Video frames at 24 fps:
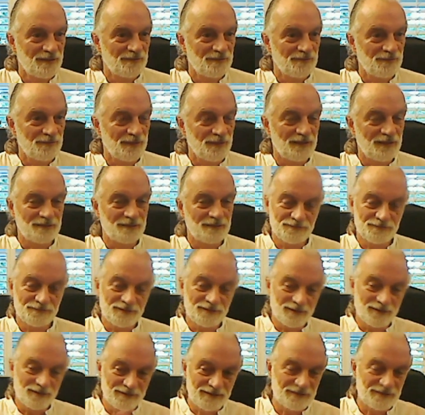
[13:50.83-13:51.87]
and we
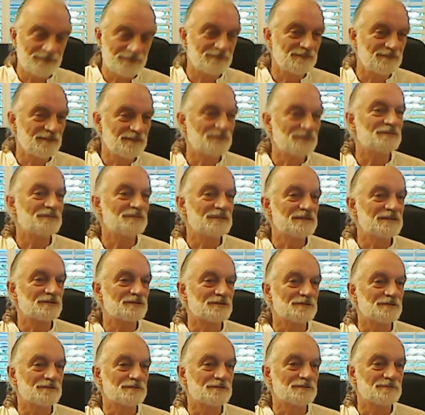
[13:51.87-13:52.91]
don't even need
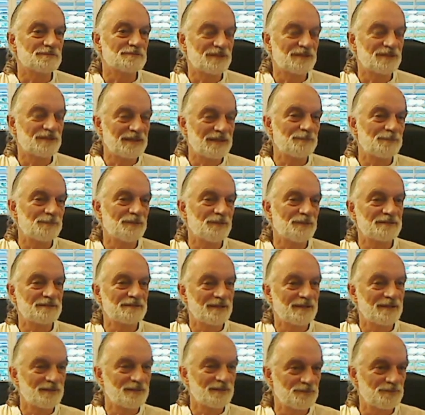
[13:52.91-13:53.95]
to think about
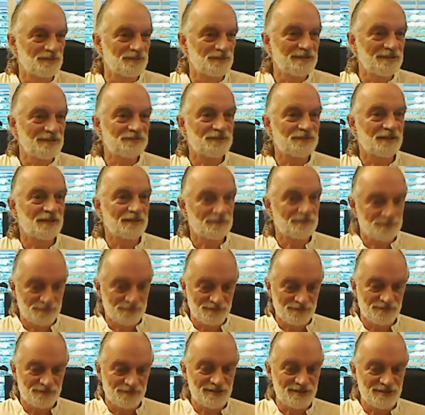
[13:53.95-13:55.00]
that or believe
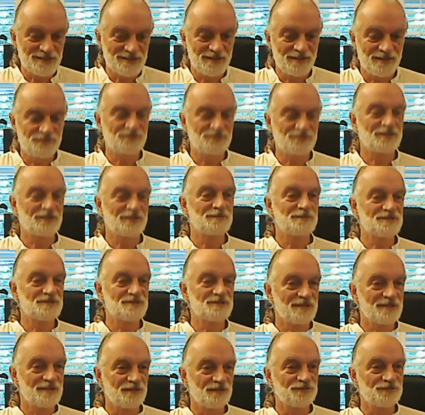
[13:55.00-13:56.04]
that. This lifetime is
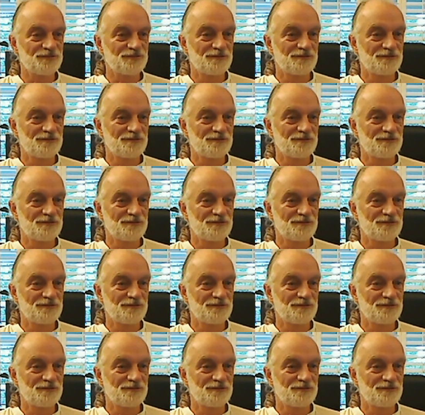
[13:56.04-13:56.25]
enough.